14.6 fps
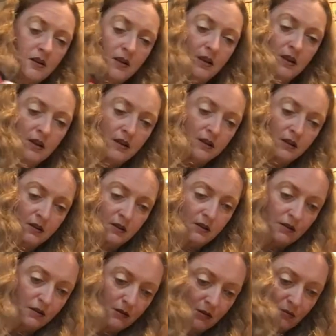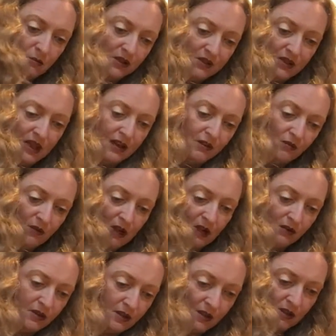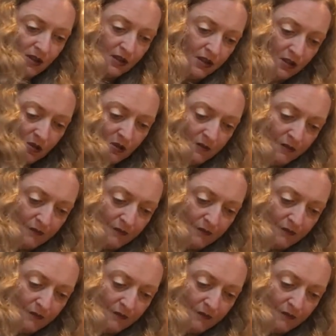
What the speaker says: and mix that around in here.